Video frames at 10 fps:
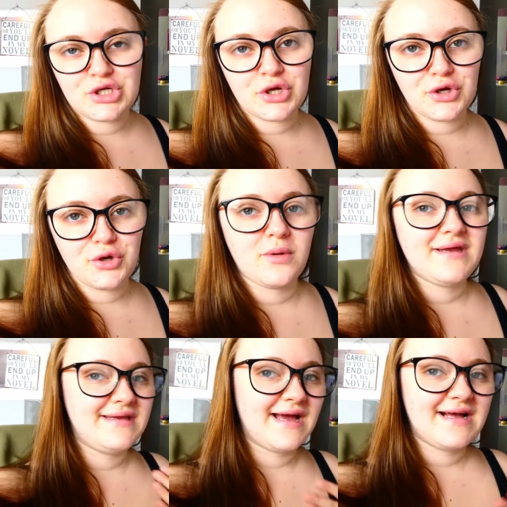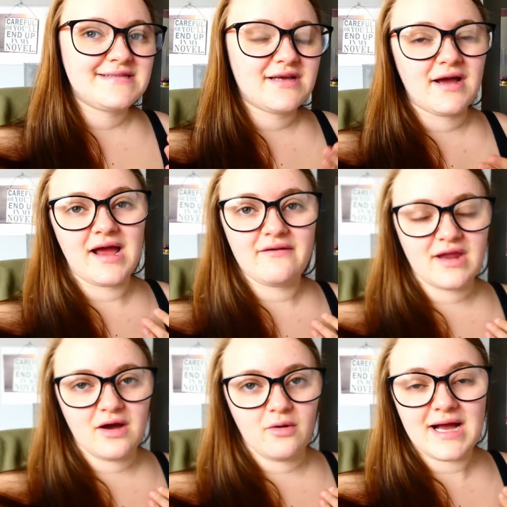to yes I have
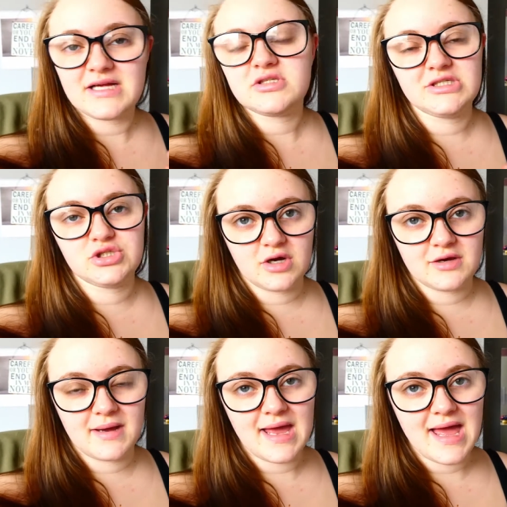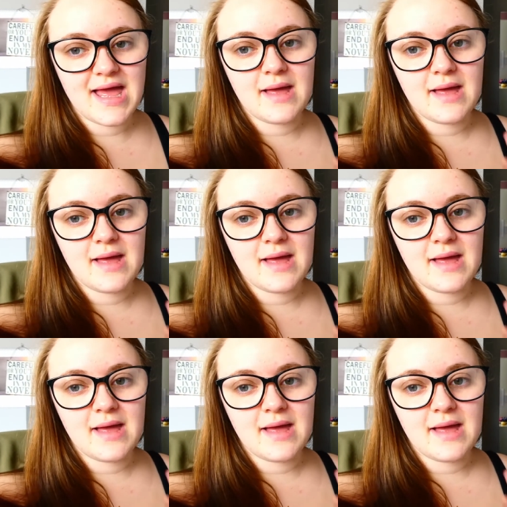now actually dried my hair